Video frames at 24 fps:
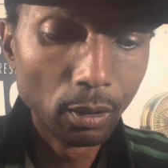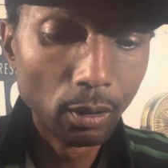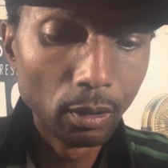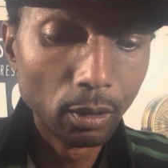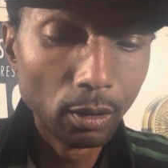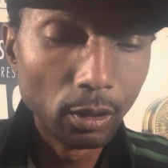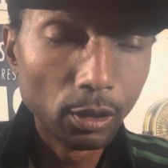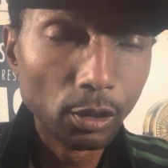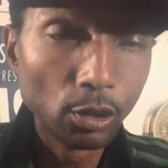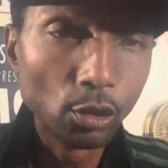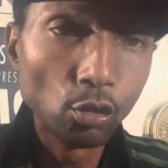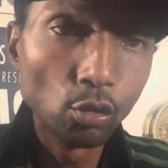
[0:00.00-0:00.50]

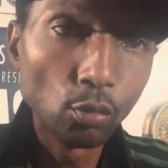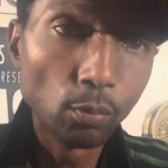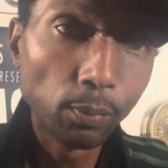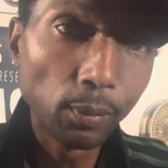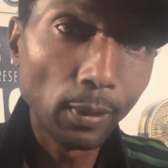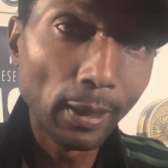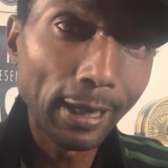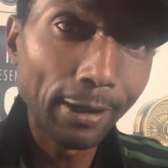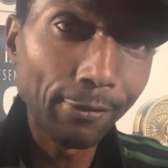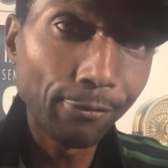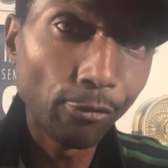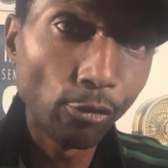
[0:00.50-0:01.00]
his new
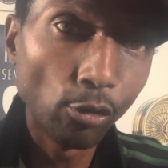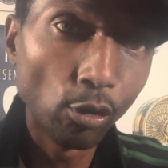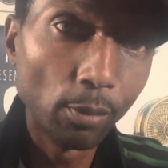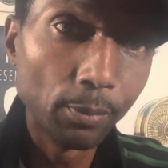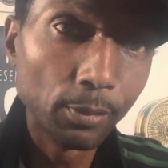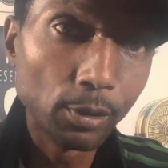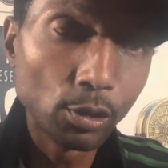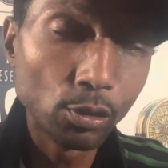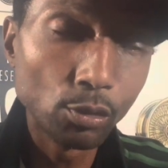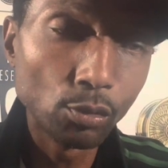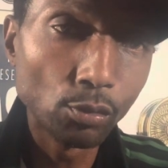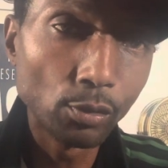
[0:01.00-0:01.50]
platform,
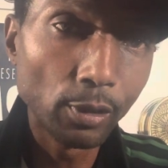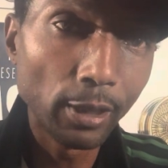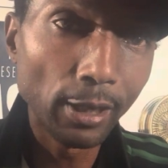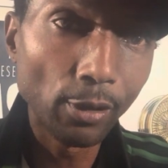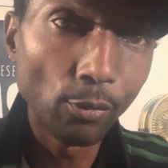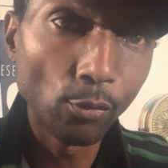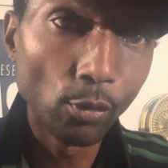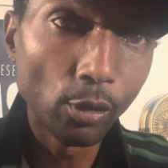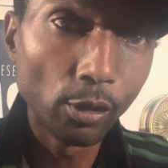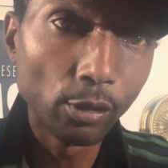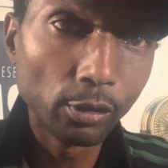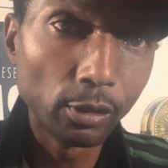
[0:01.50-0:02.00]
his new
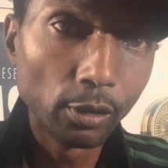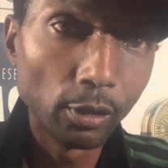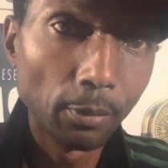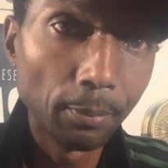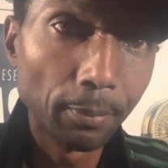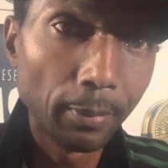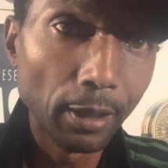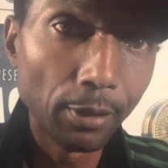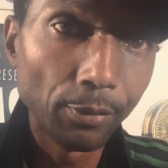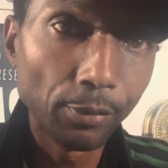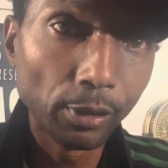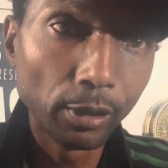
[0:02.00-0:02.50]
network, the
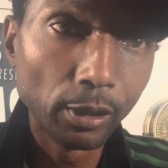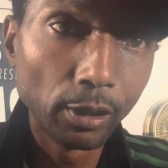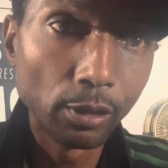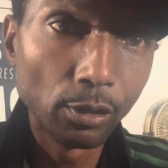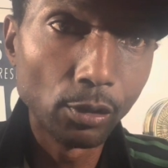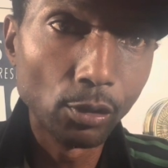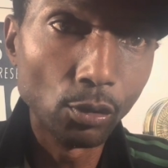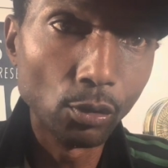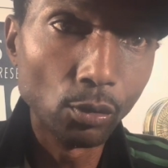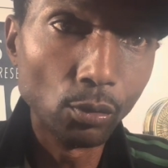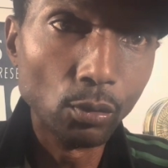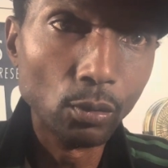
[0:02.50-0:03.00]
American
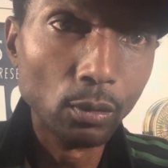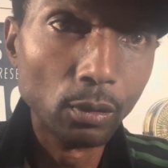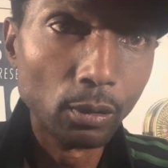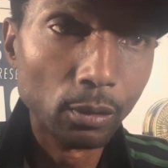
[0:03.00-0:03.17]
New.